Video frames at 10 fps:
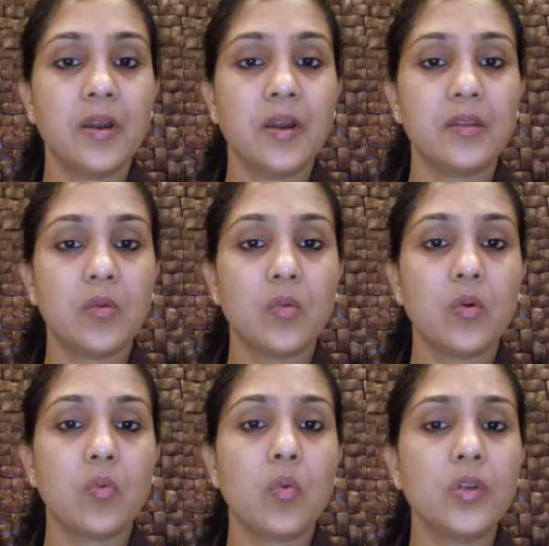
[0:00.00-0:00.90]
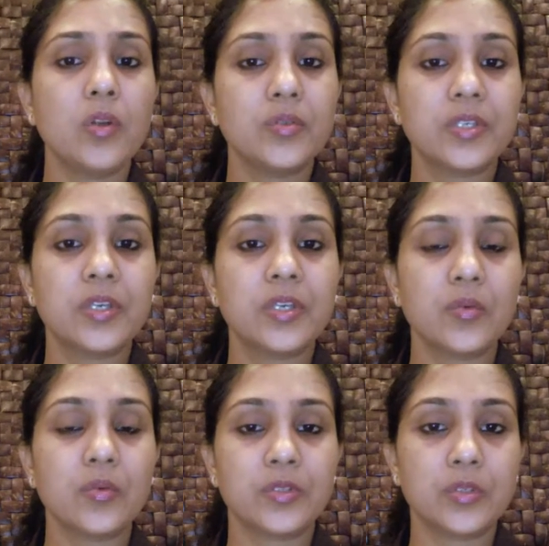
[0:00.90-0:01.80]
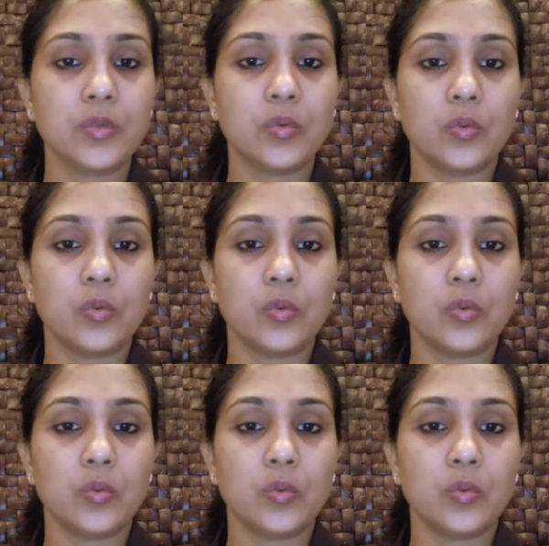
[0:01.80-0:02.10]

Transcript: Now, what do CEOs do?